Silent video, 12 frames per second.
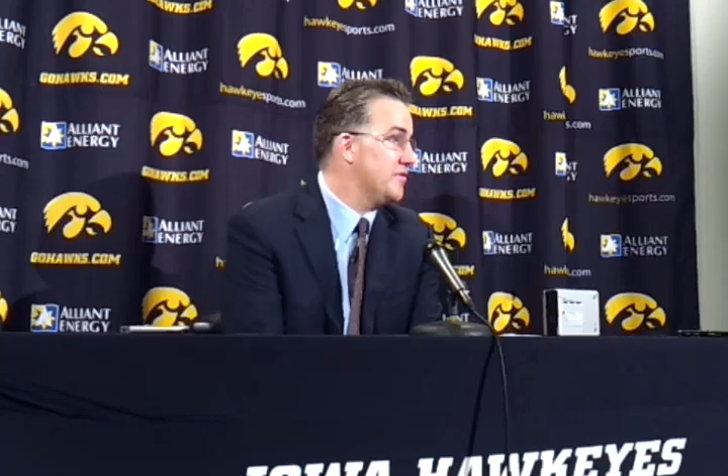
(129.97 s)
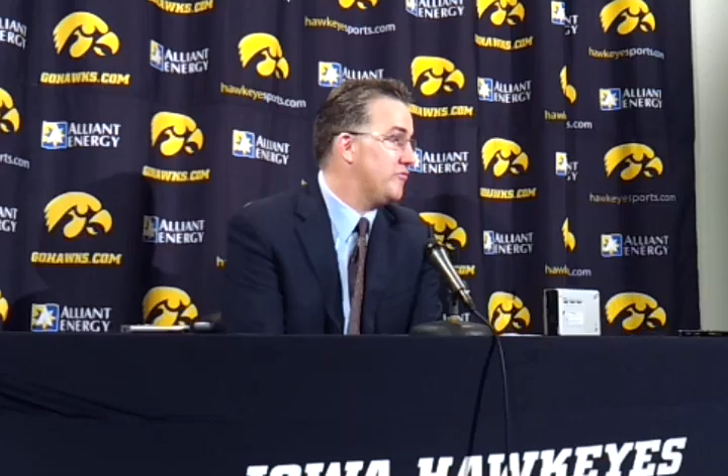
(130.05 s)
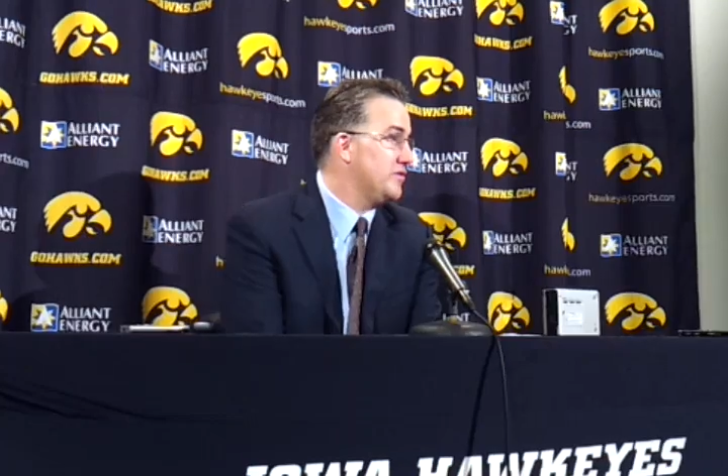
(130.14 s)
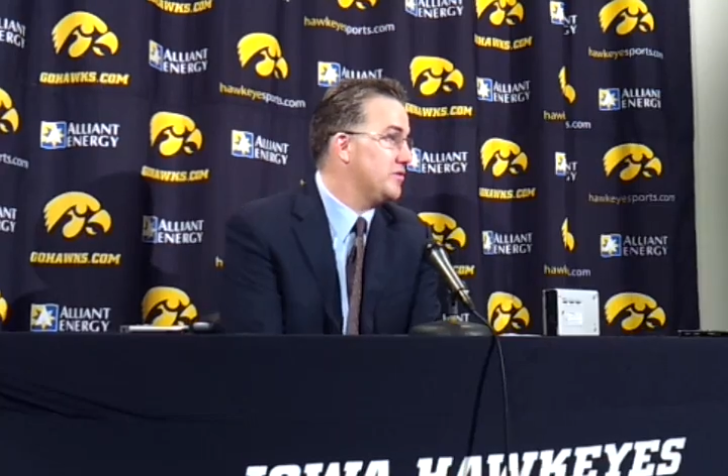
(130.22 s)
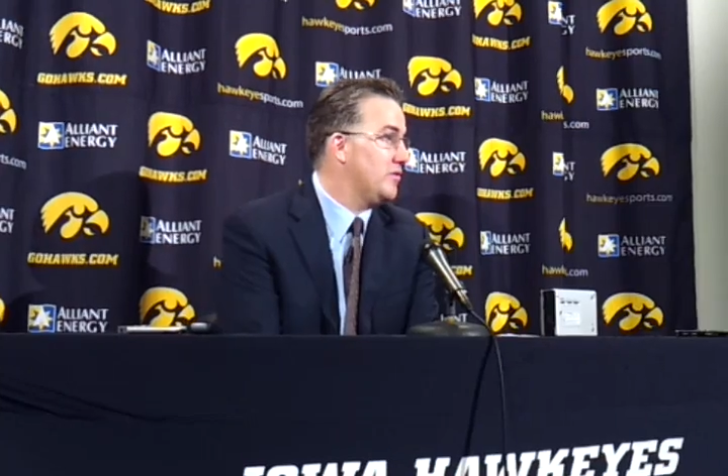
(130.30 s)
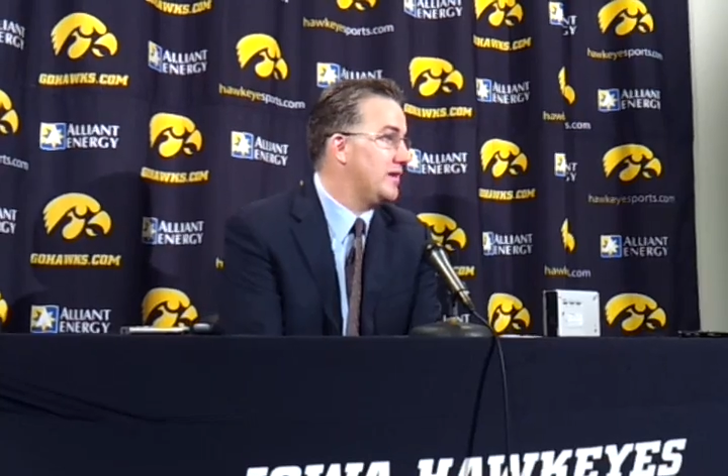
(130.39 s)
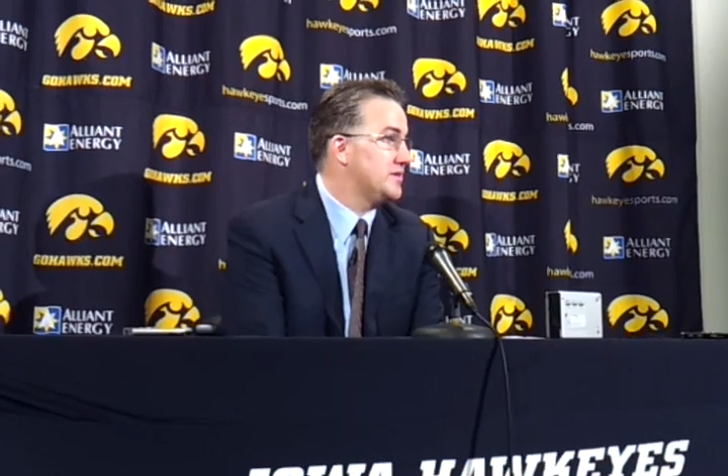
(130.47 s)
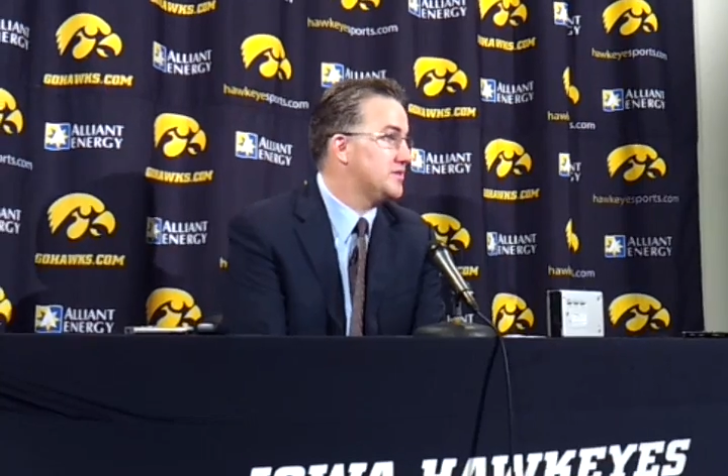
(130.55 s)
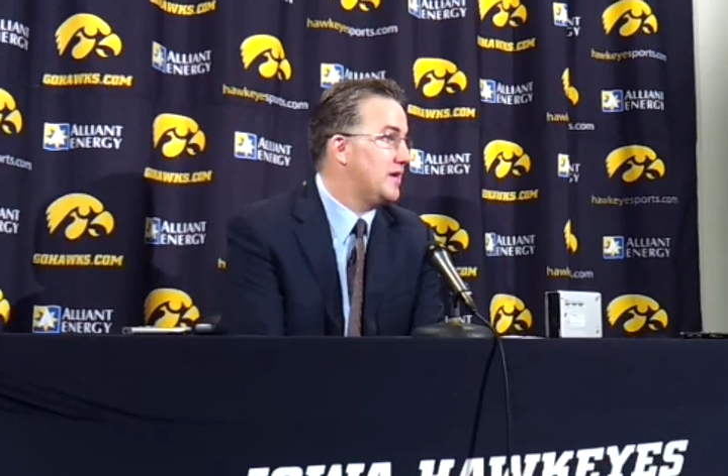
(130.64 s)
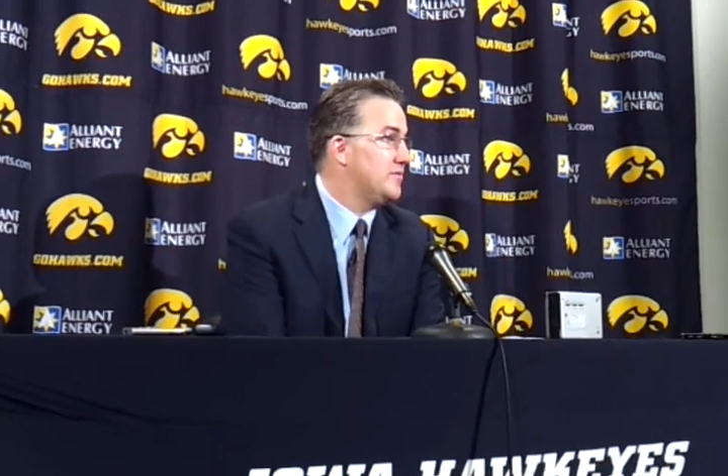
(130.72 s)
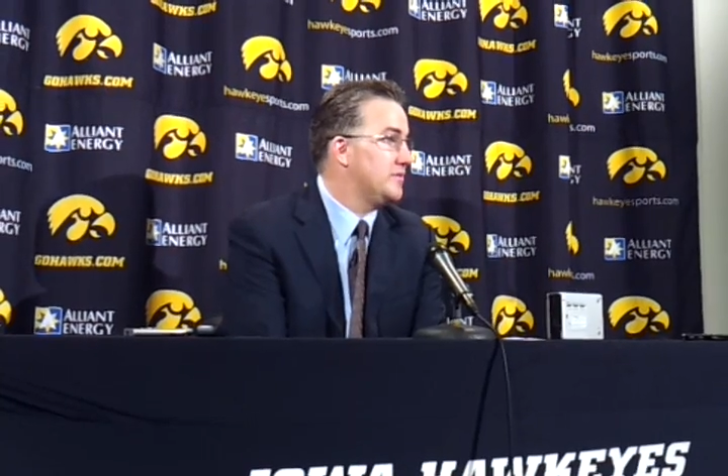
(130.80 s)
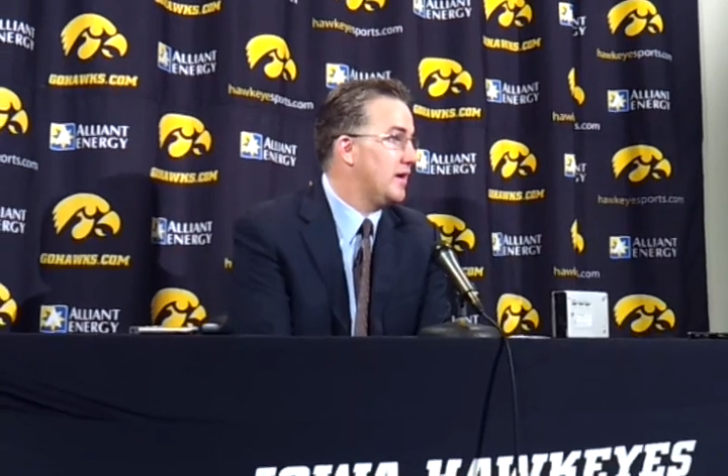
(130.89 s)
the free throw line
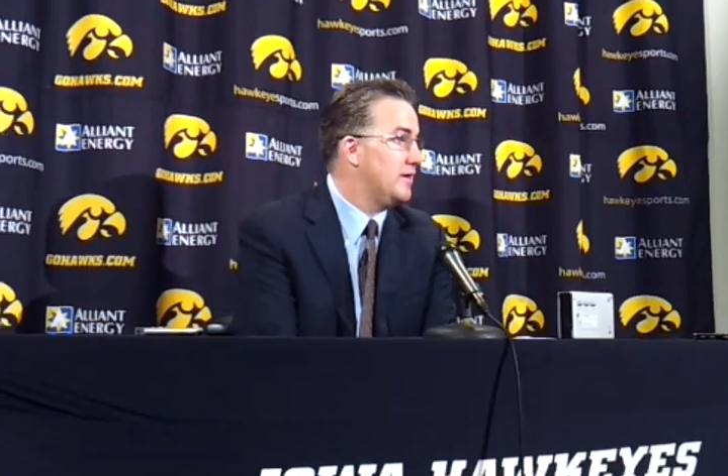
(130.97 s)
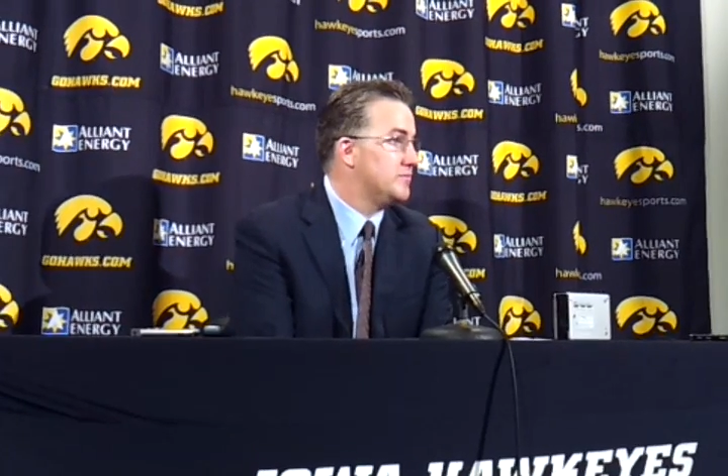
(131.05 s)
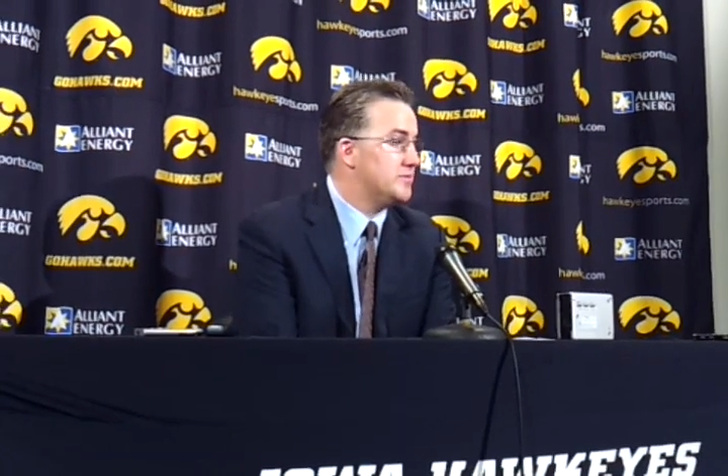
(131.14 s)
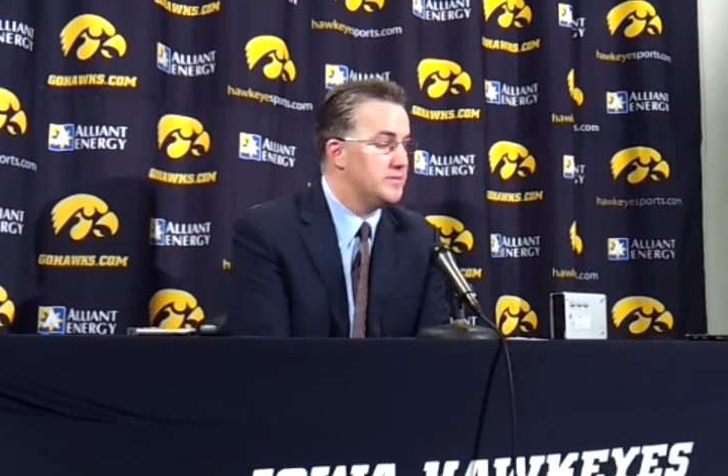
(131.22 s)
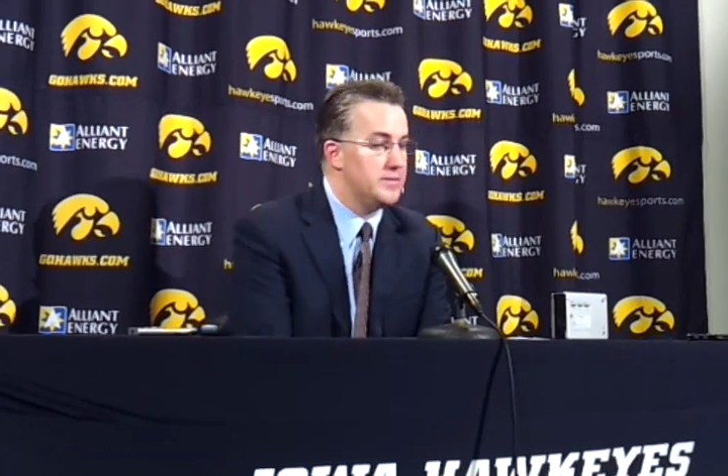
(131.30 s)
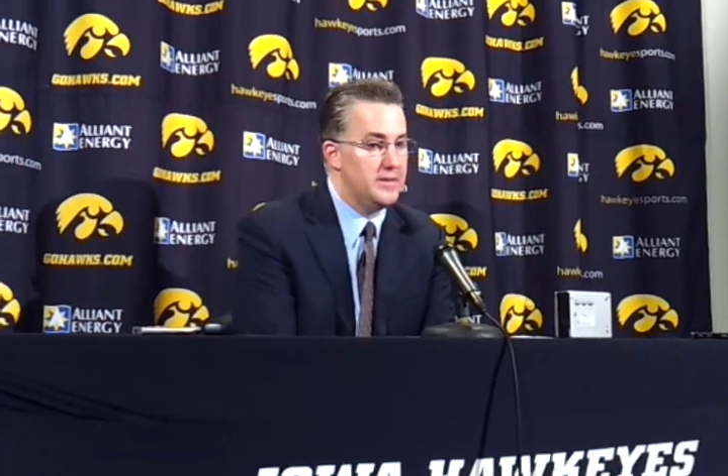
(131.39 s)
seven times.